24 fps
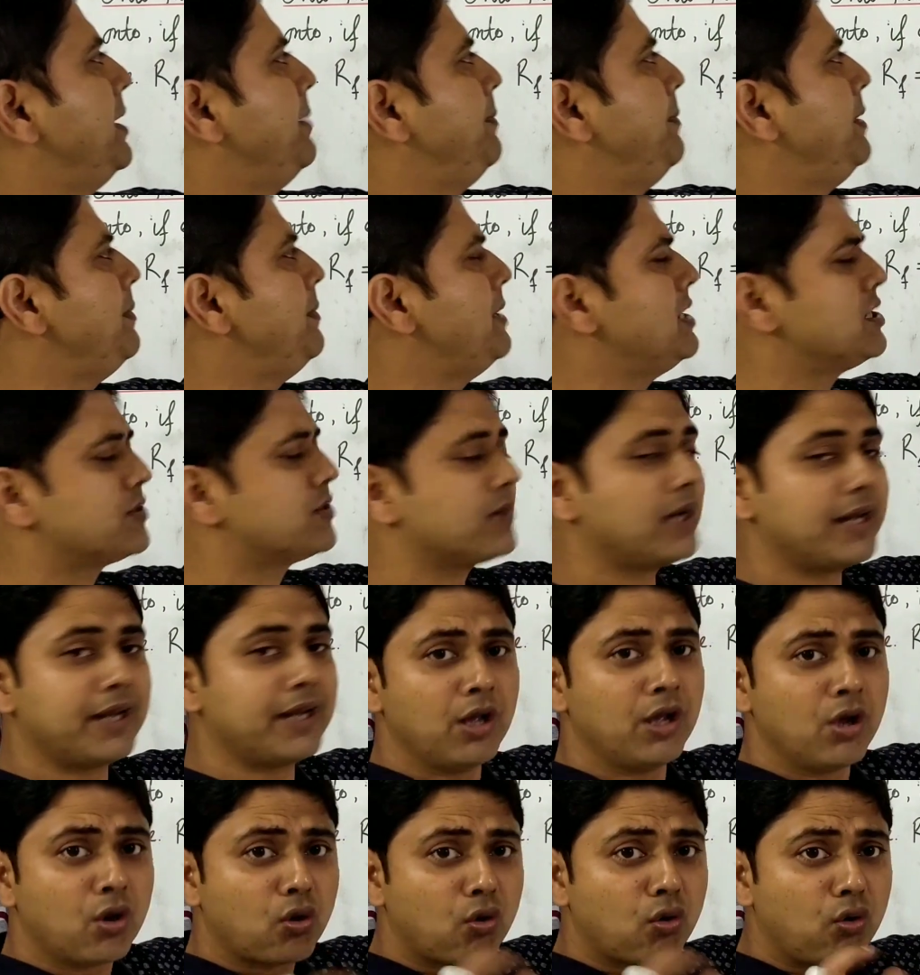B. B means
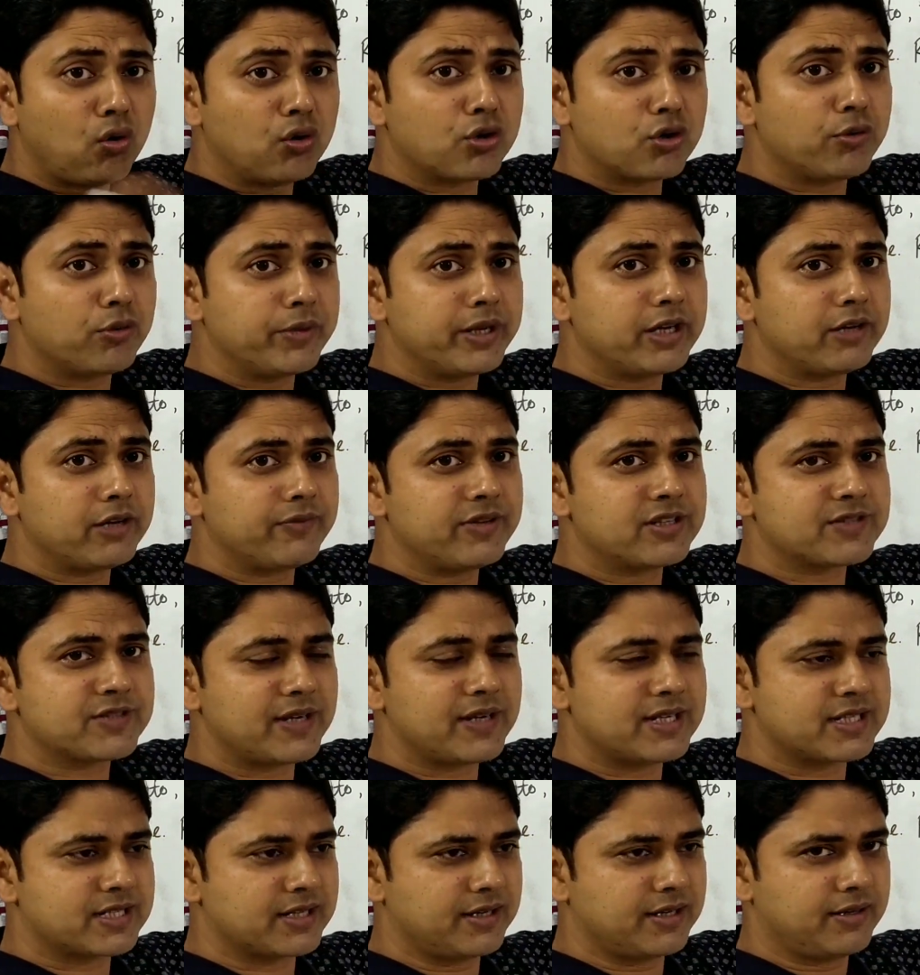what? Codomain of this
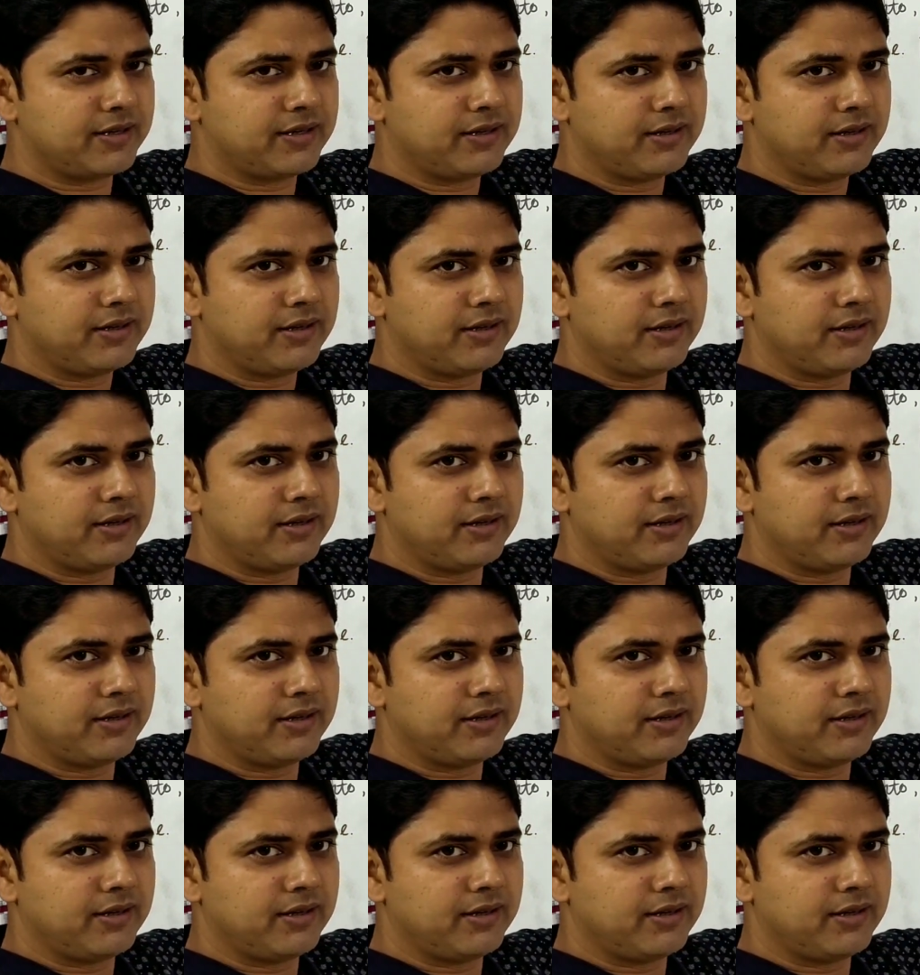function.